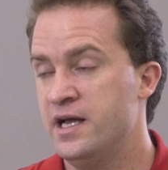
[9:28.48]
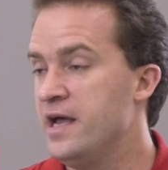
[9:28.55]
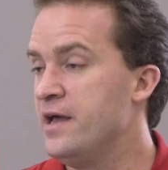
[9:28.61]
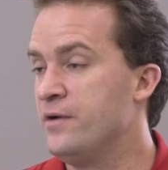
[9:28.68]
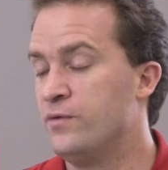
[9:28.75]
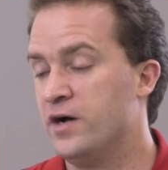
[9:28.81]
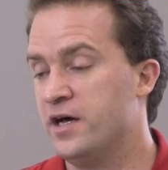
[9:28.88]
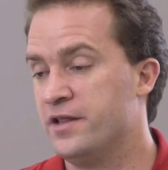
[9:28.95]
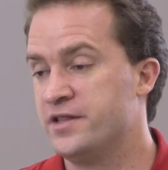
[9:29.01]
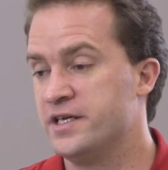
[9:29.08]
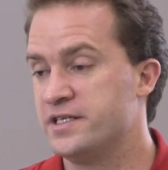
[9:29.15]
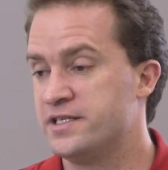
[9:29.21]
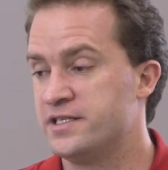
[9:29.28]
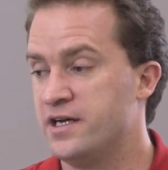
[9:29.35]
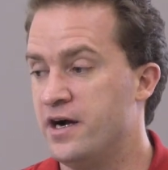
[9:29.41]
And while
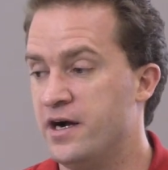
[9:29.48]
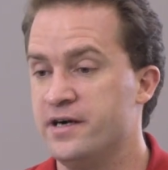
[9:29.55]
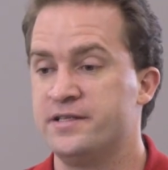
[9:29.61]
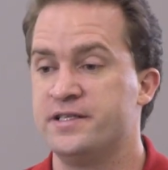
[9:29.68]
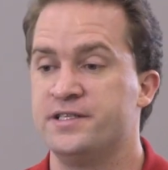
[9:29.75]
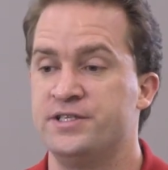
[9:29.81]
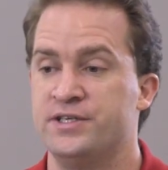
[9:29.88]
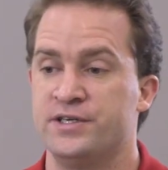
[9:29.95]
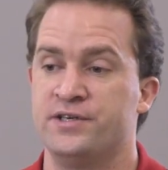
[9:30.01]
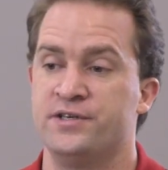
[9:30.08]
this art that you're